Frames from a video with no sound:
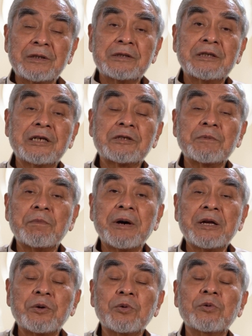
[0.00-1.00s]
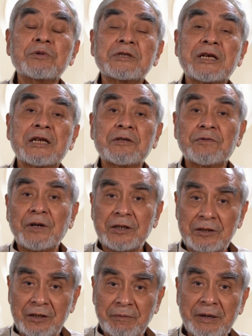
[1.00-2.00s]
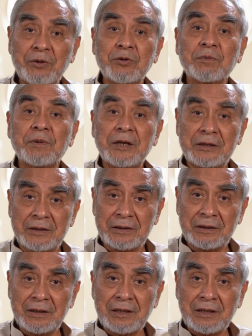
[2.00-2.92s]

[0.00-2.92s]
just my own satisfaction, my own pleasure.